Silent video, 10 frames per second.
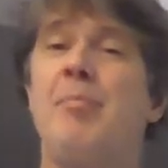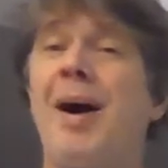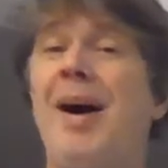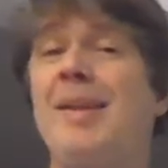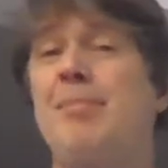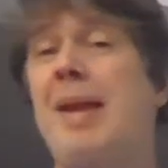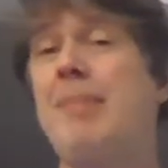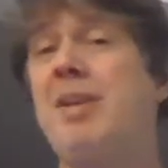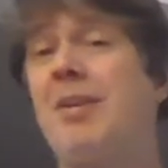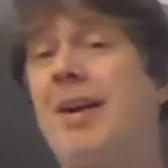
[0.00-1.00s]
But
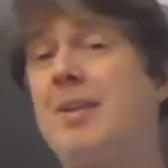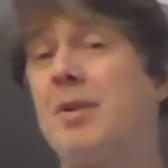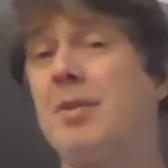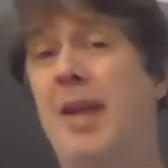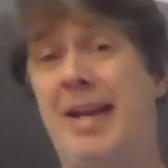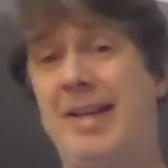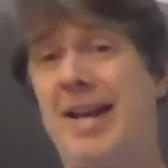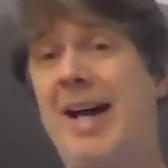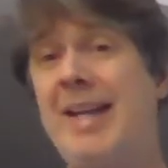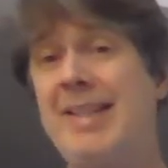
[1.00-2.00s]
maybe later that
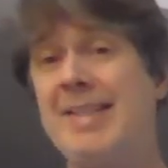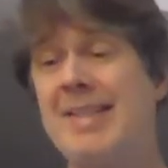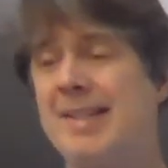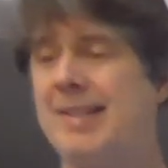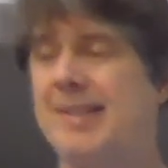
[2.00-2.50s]
night,